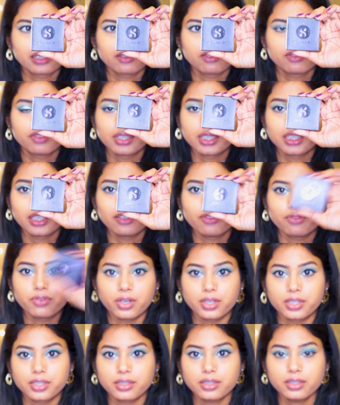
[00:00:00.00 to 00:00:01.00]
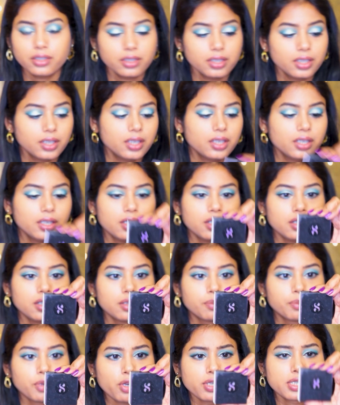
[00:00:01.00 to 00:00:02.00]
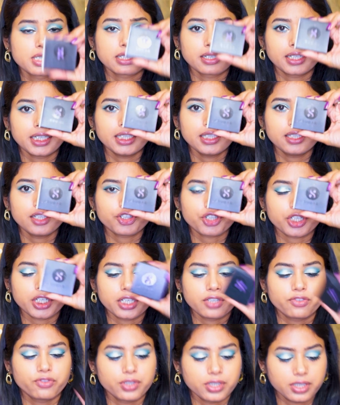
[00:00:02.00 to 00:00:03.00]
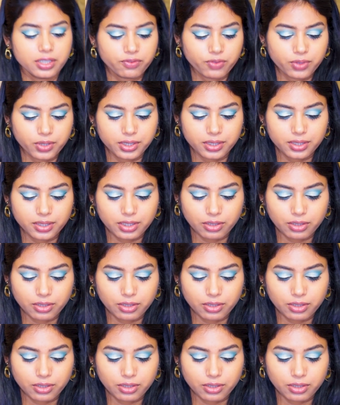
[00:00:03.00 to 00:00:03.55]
Woody Wonder bronzer in the shade Woody Wonder.